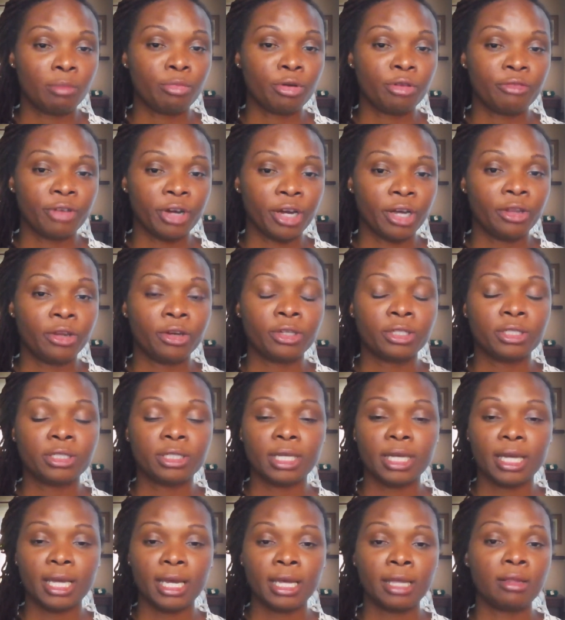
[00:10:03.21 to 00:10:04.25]

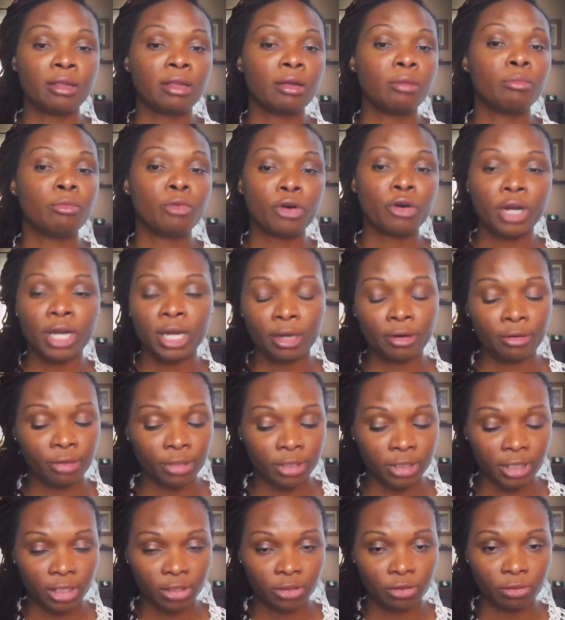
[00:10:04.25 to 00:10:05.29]
providers and more
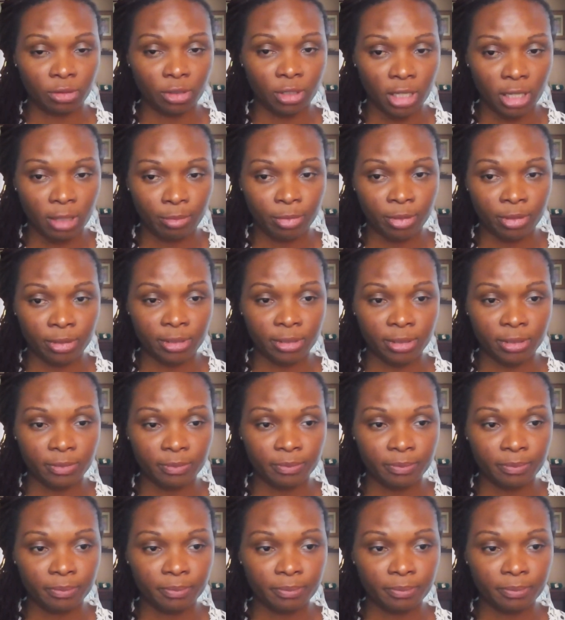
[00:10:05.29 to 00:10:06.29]
heterosexual couples.